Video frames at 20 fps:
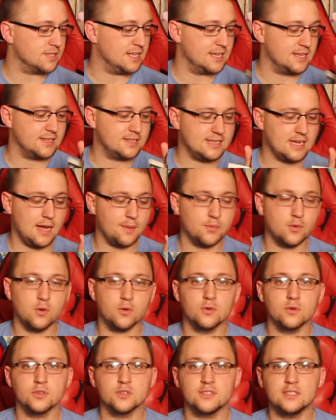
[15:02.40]
like top
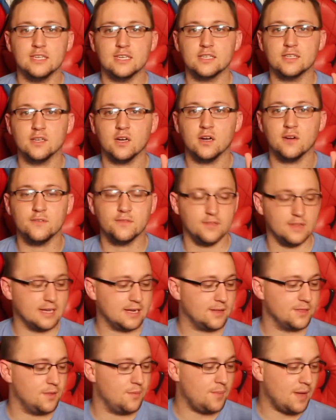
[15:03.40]
corners ticked off
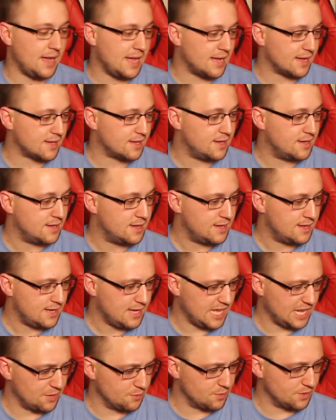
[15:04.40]
like on the back,
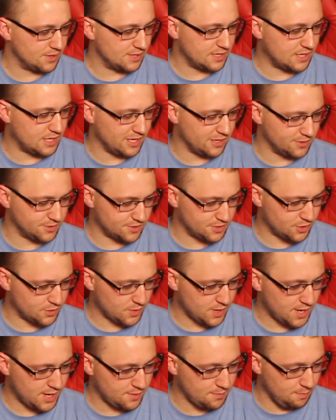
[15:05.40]
and it really kills the
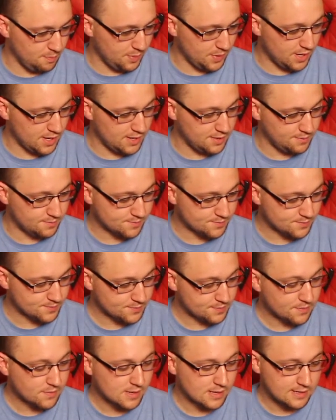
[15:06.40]
grade. But
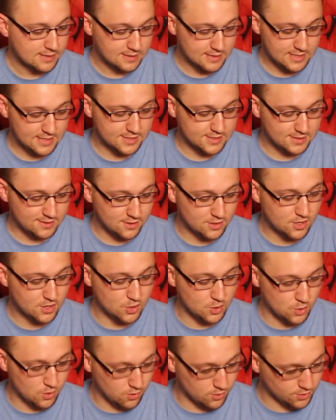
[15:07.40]
these look
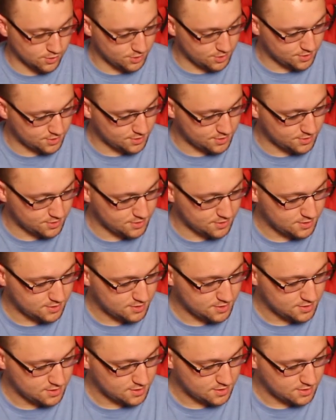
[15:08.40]
gorgeous.
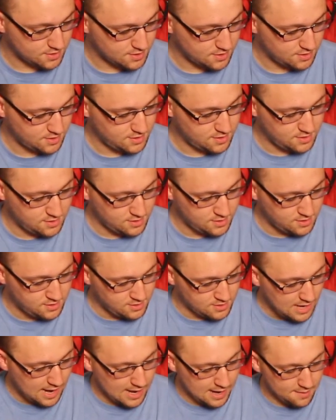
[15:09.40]

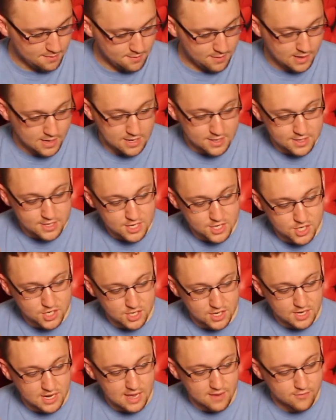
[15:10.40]

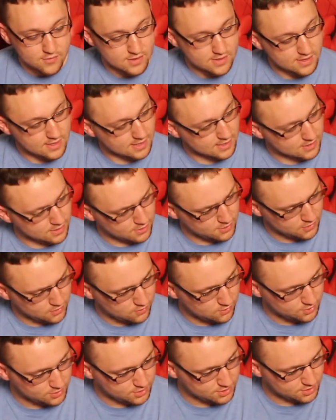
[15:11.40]
Condition and everything look
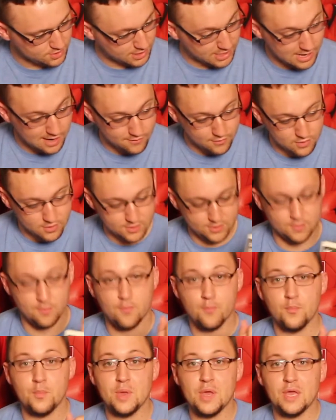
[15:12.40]
gorgeous. The cover is
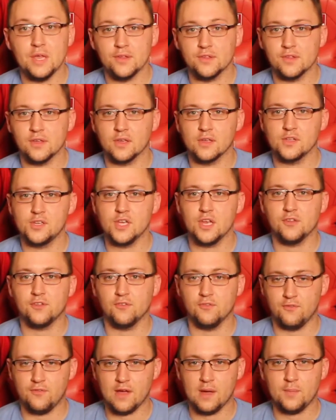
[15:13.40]
amazing.
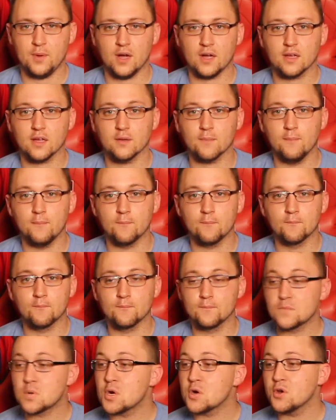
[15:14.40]
Jason Fabok
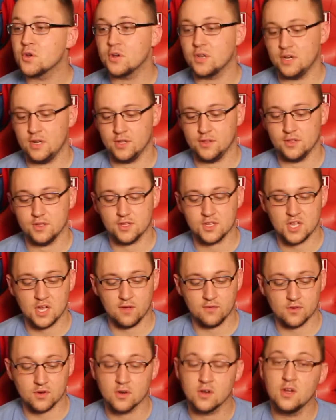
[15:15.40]
murdered it on this
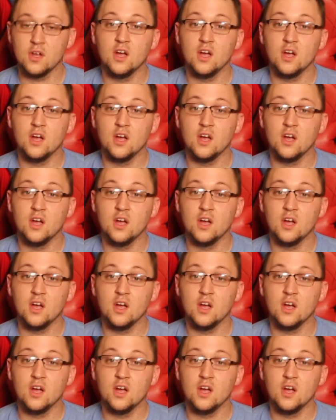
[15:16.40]
cover.